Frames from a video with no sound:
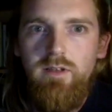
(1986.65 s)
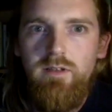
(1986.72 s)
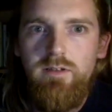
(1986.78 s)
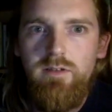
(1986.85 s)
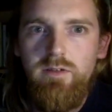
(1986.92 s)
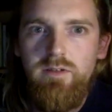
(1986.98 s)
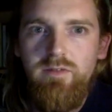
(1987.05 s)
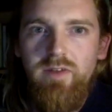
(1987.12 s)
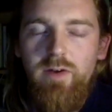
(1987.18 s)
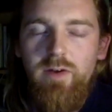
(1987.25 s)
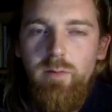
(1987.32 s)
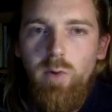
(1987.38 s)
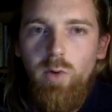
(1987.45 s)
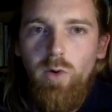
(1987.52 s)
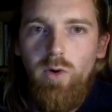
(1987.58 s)
so it's a very
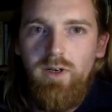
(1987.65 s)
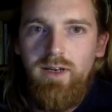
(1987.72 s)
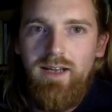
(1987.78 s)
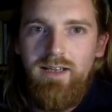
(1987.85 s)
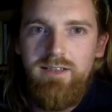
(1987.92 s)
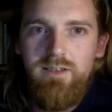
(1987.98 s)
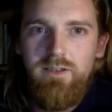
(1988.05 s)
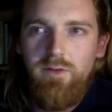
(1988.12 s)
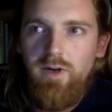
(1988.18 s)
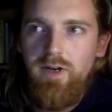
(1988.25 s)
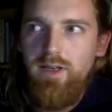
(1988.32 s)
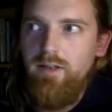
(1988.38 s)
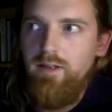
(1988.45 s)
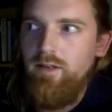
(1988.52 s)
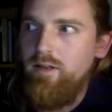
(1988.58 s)
important category